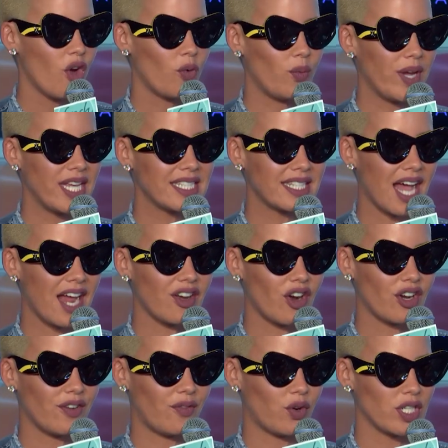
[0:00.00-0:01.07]
We signed our
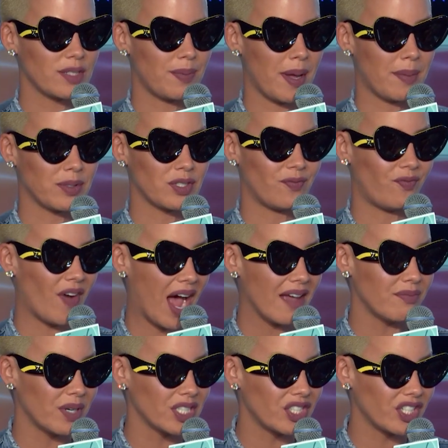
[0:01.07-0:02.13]
divorce papers
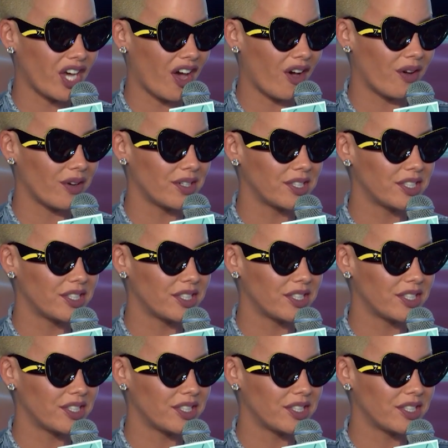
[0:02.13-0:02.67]
five months ago.